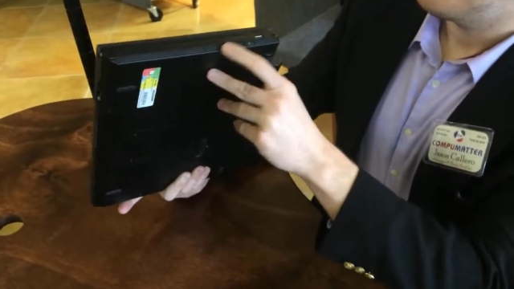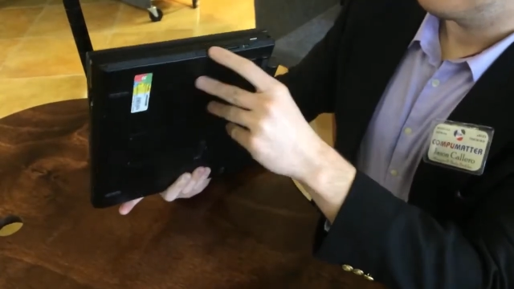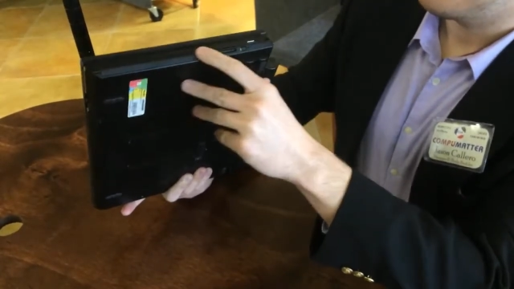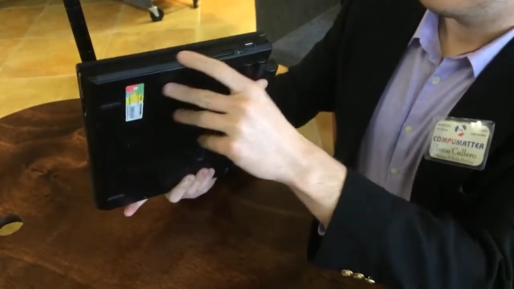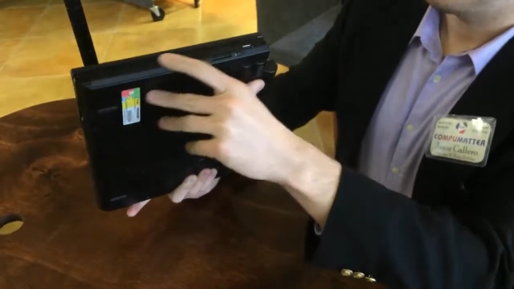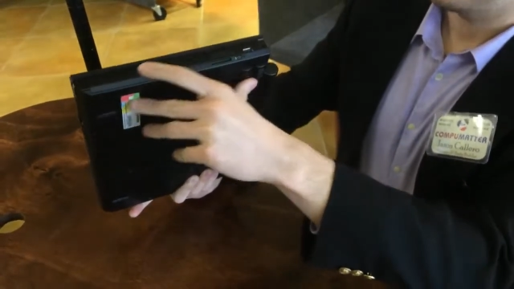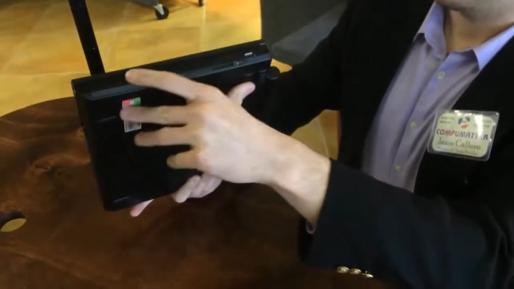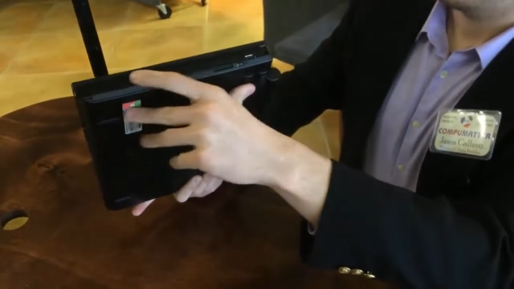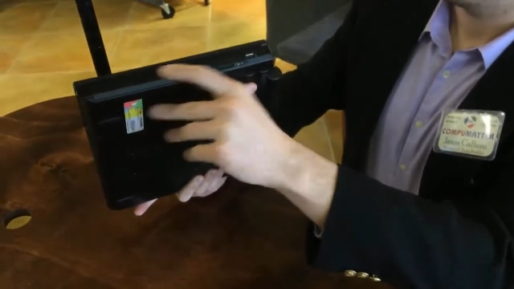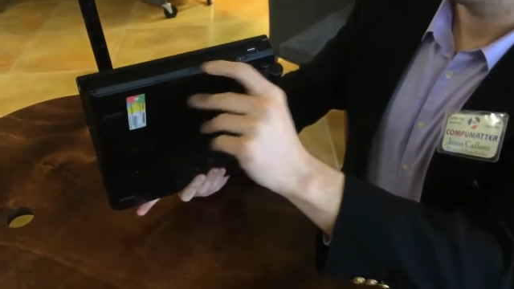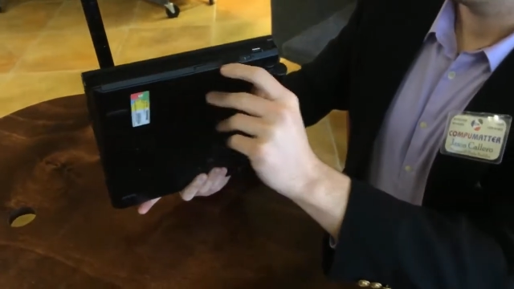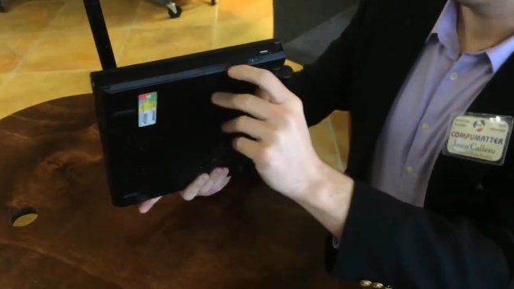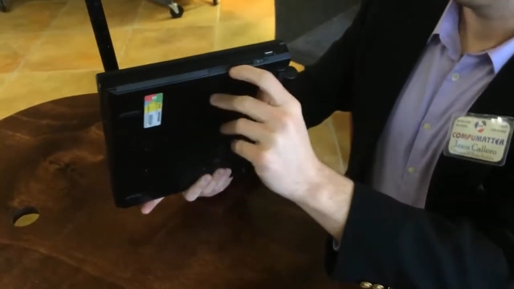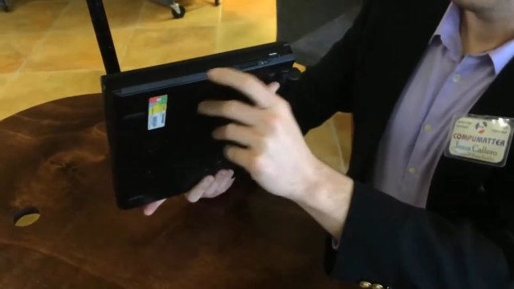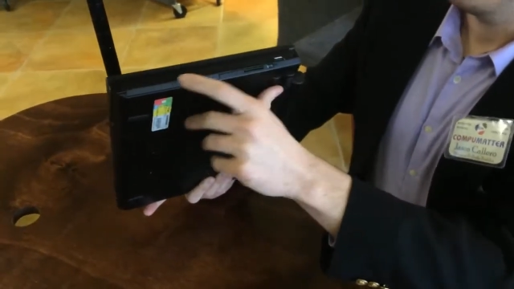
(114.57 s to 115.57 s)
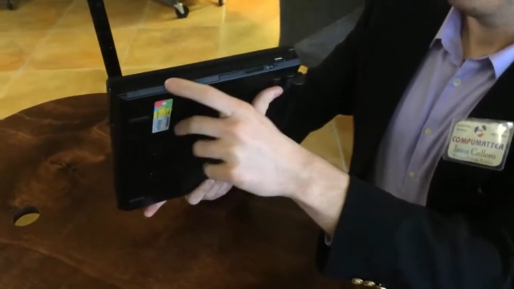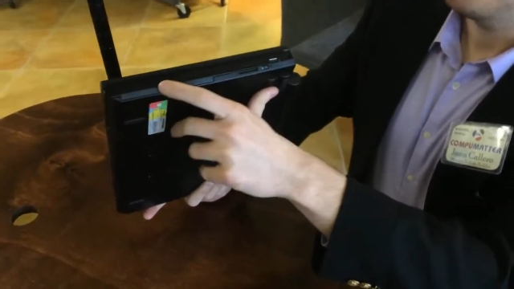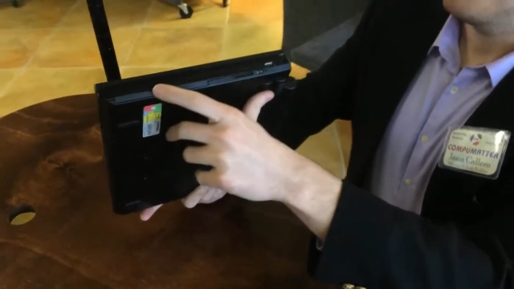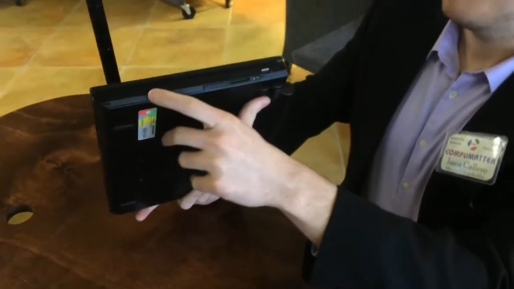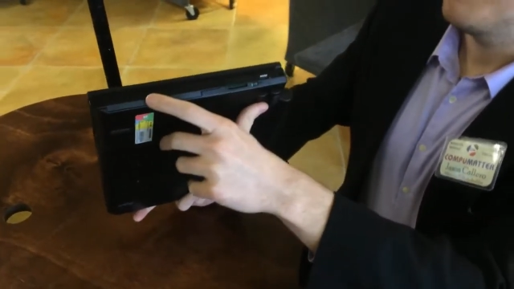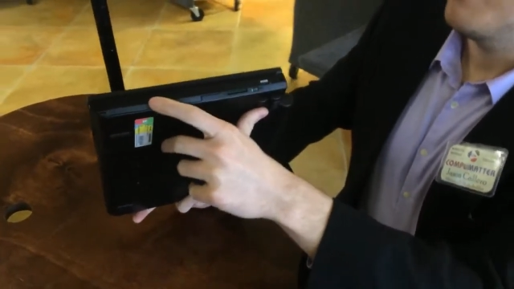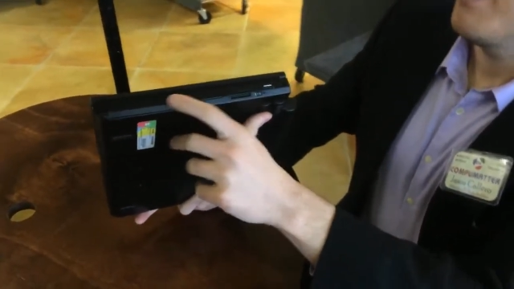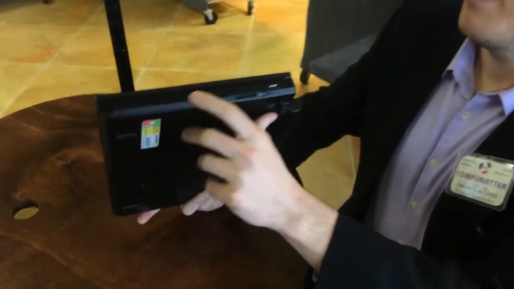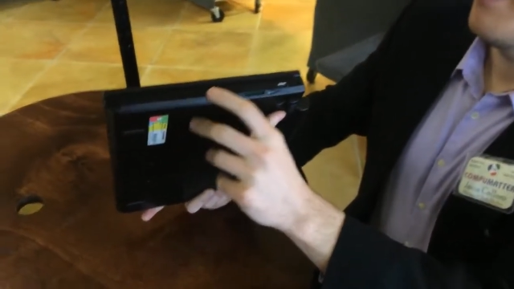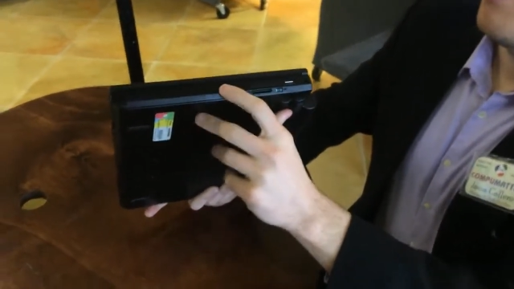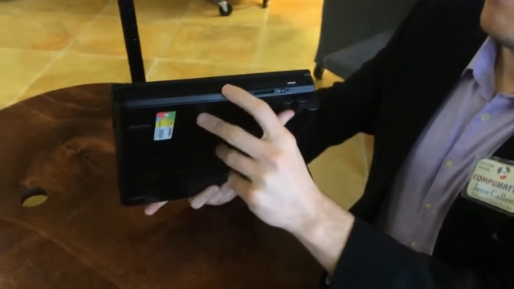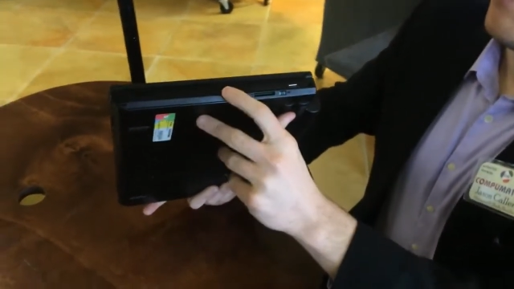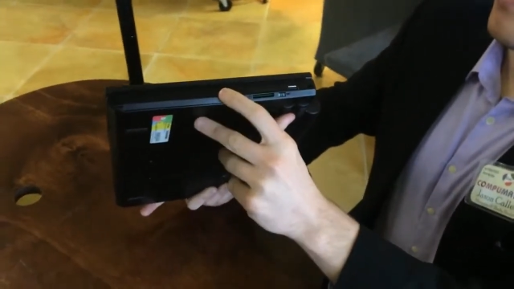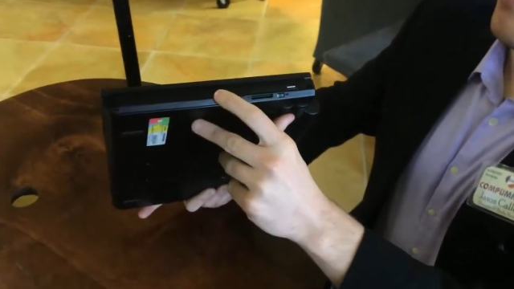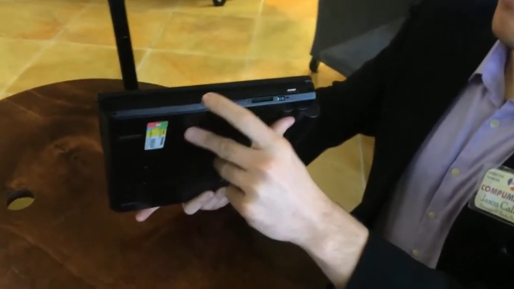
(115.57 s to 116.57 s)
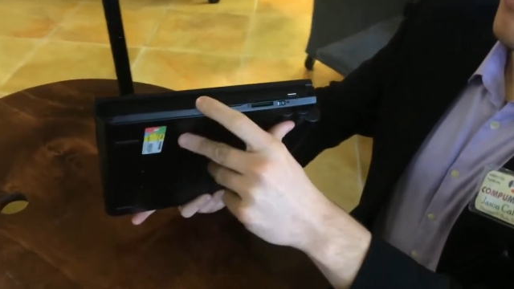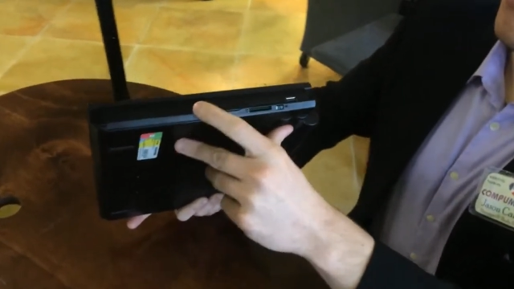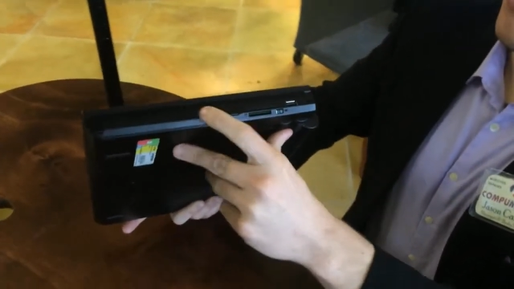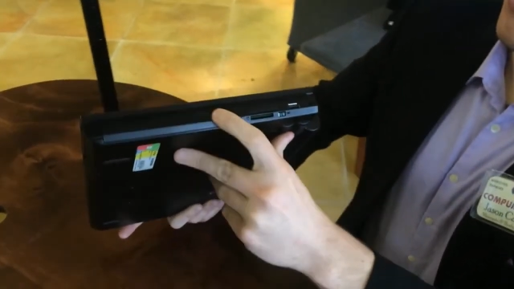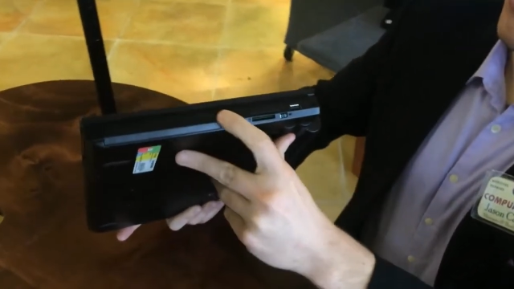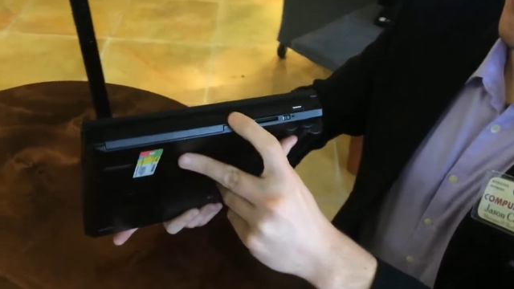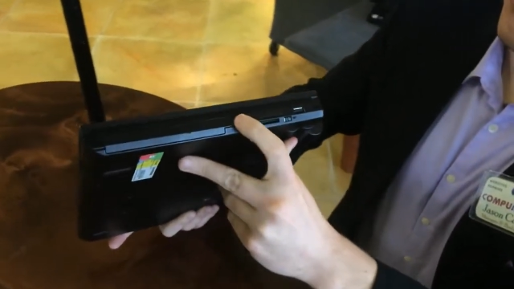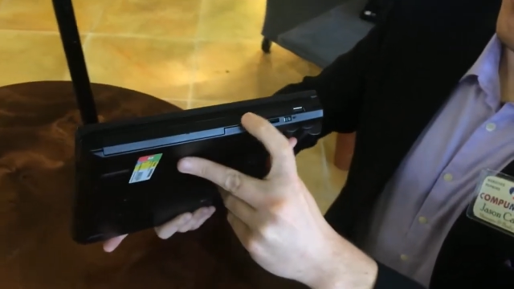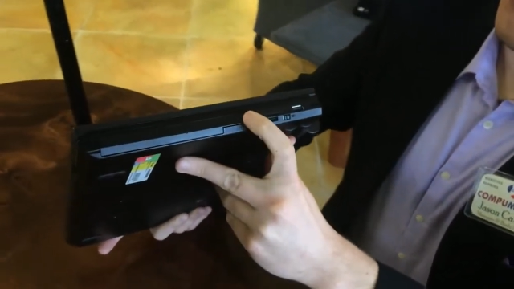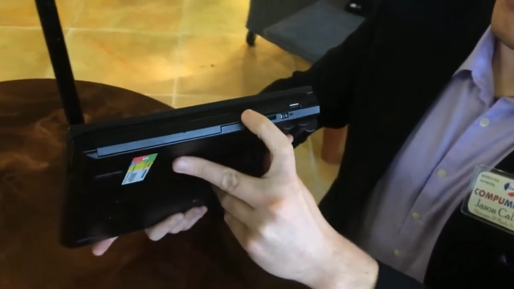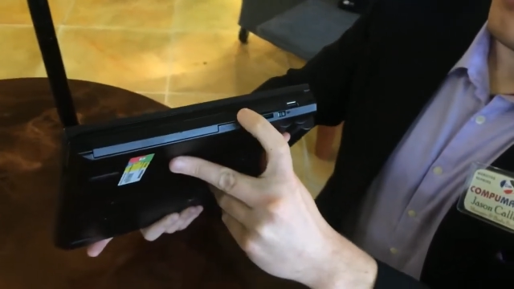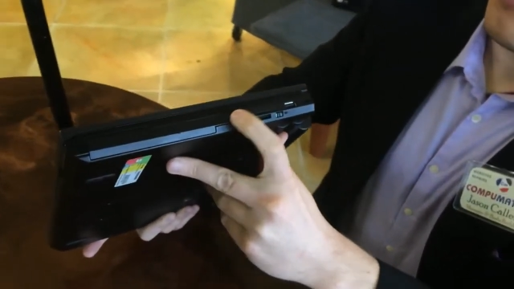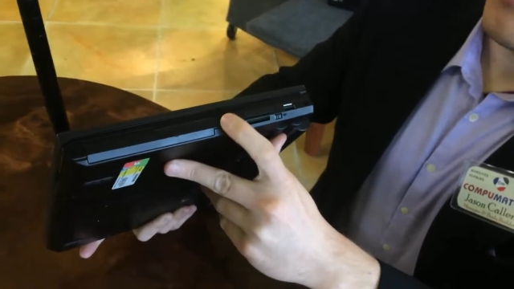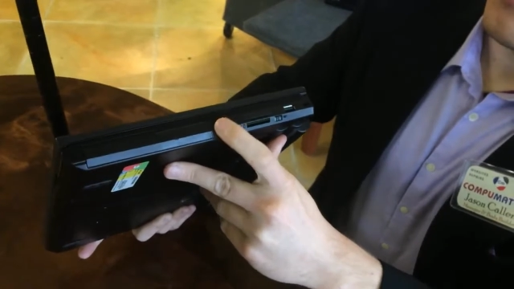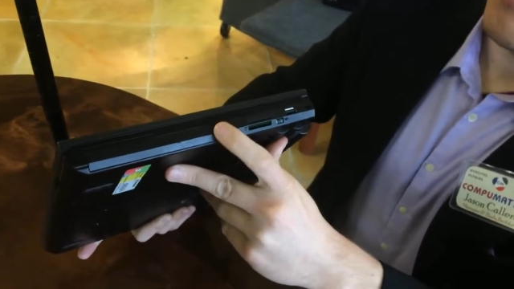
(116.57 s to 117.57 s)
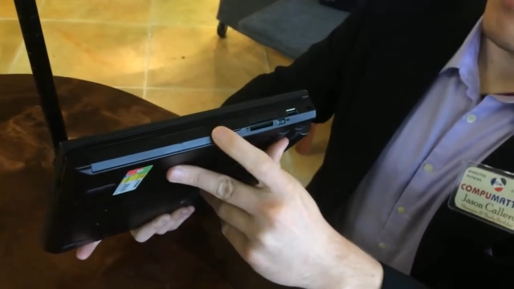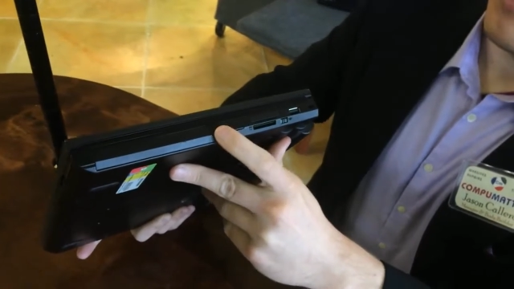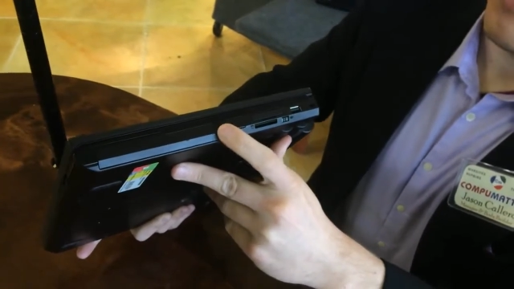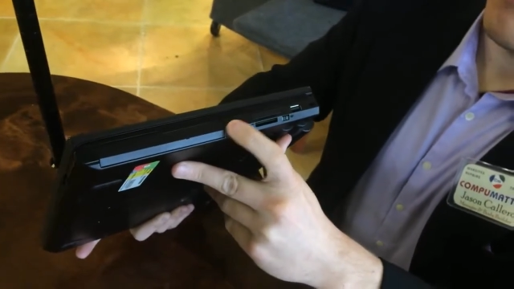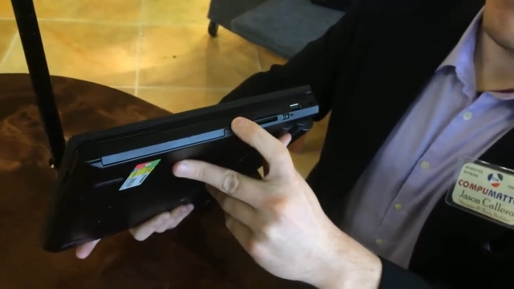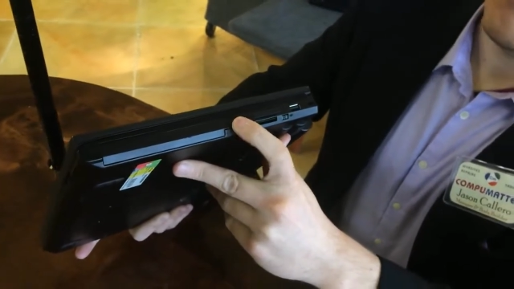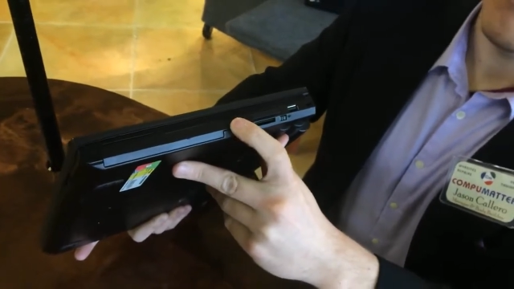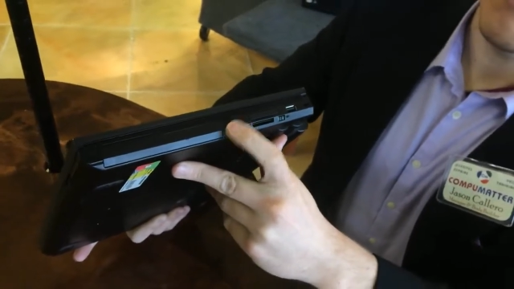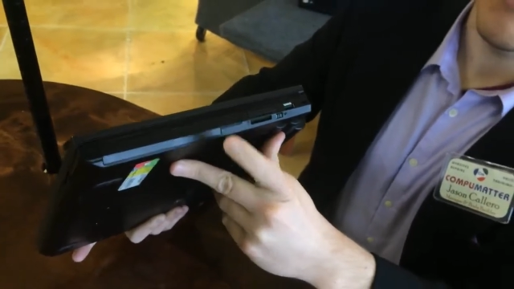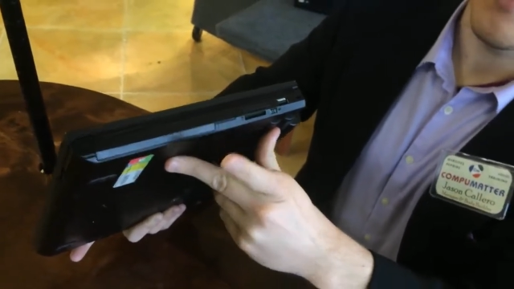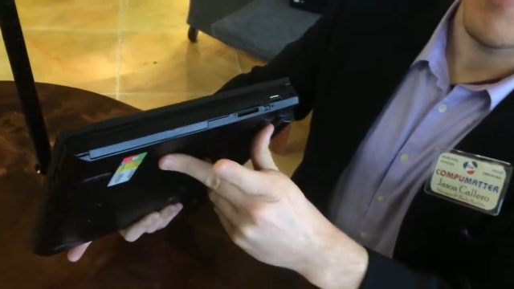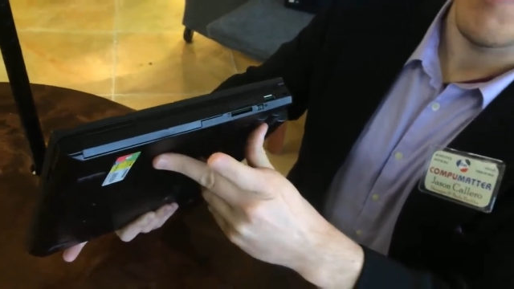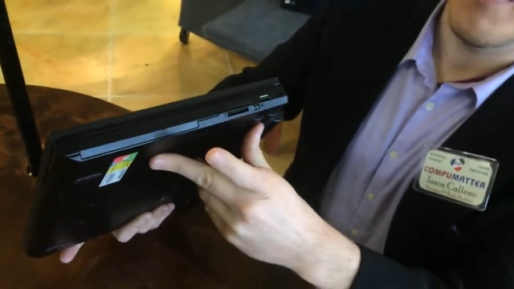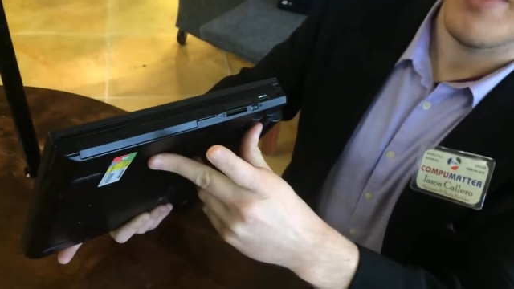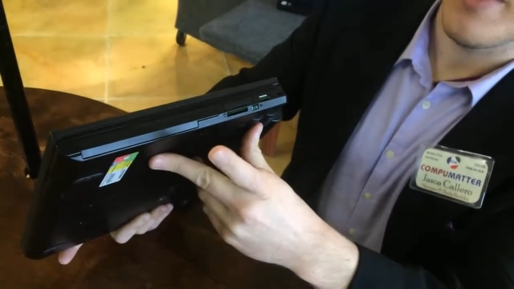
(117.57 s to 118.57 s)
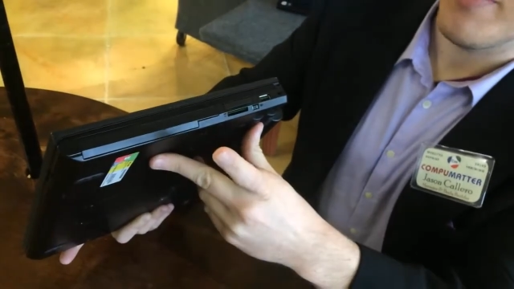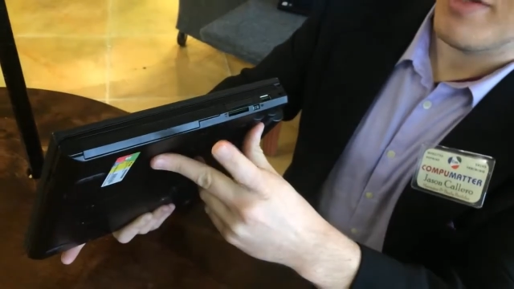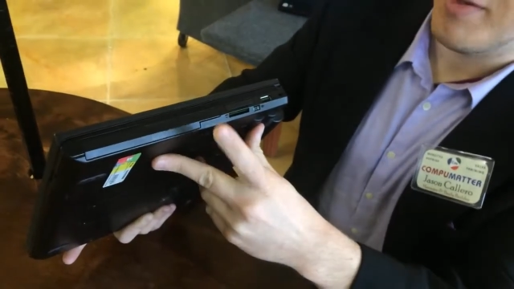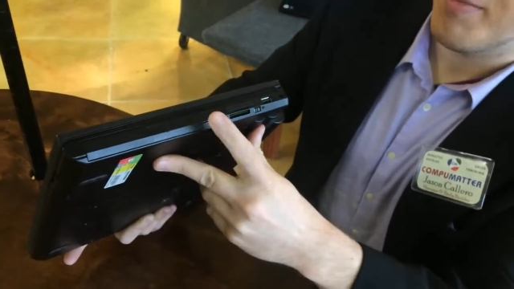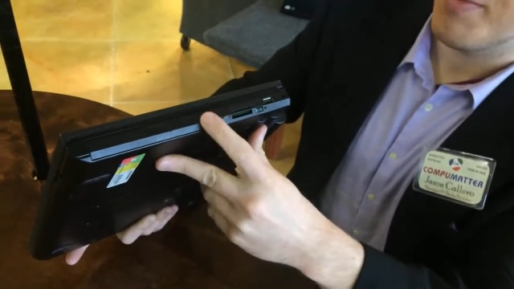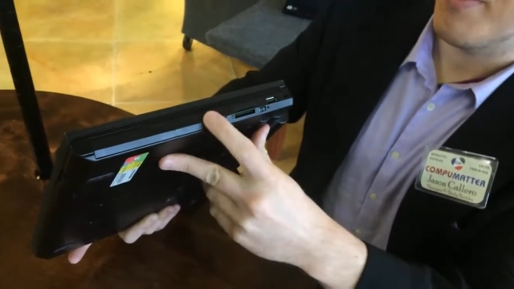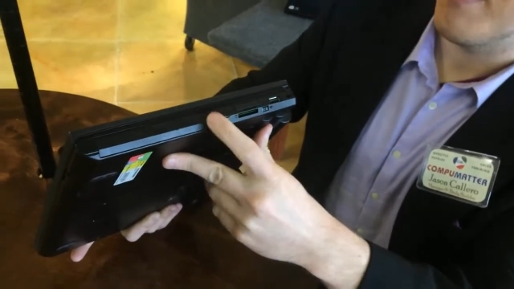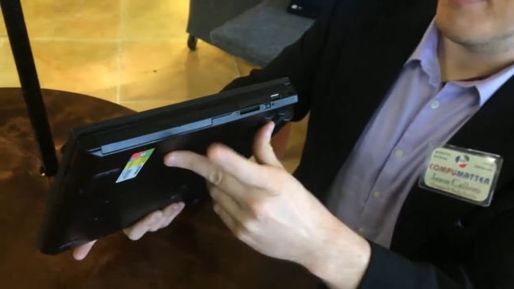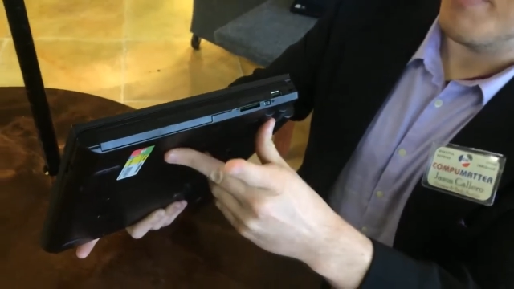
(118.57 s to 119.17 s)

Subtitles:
[unreadable: no face in view]